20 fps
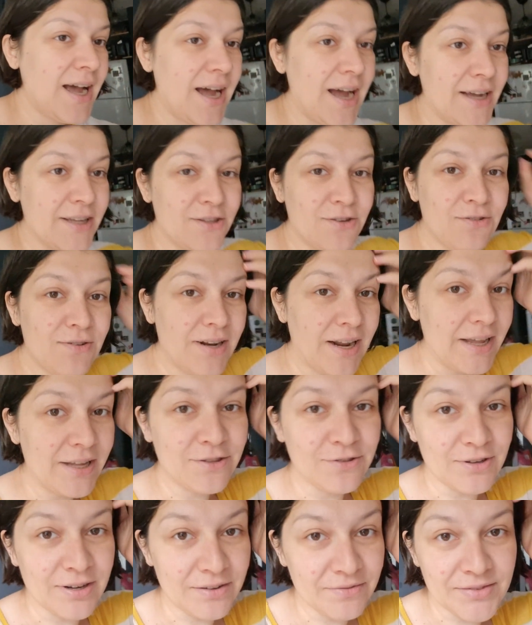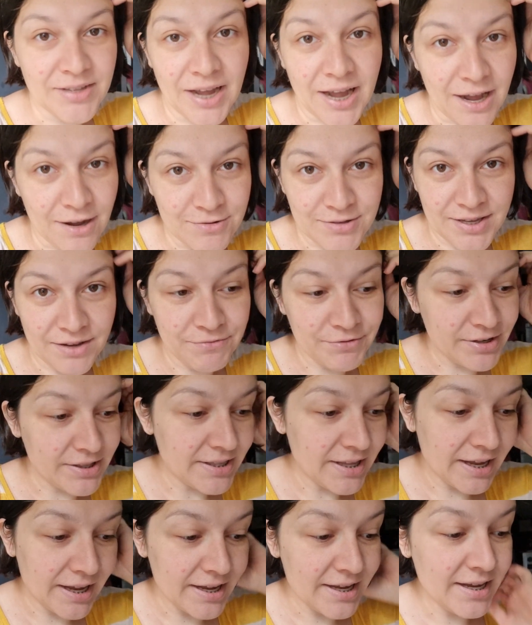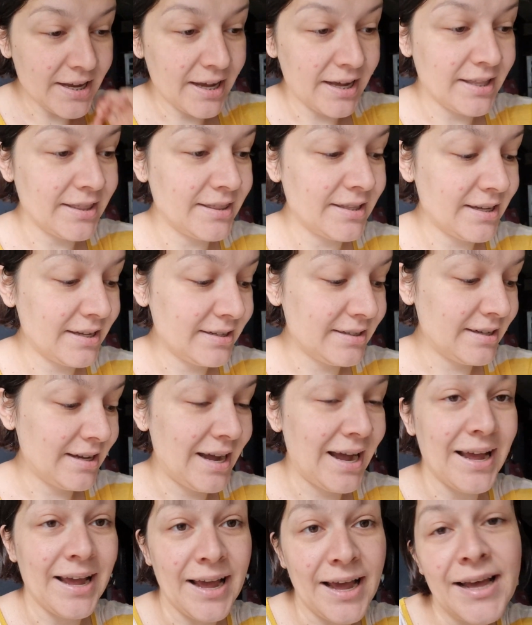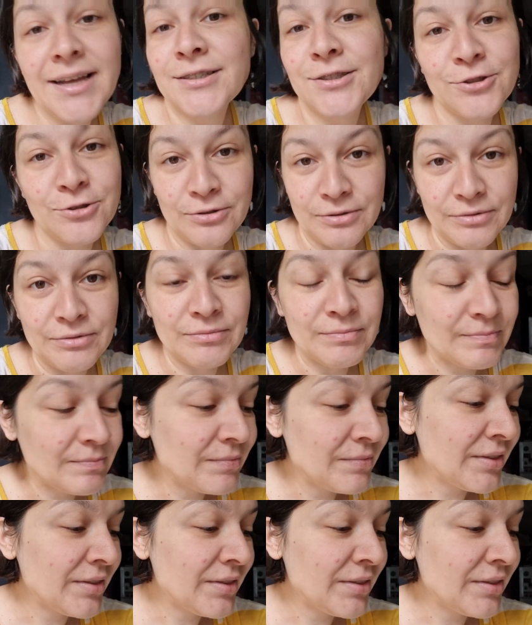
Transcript: I don't like to leave the house every day and I had to,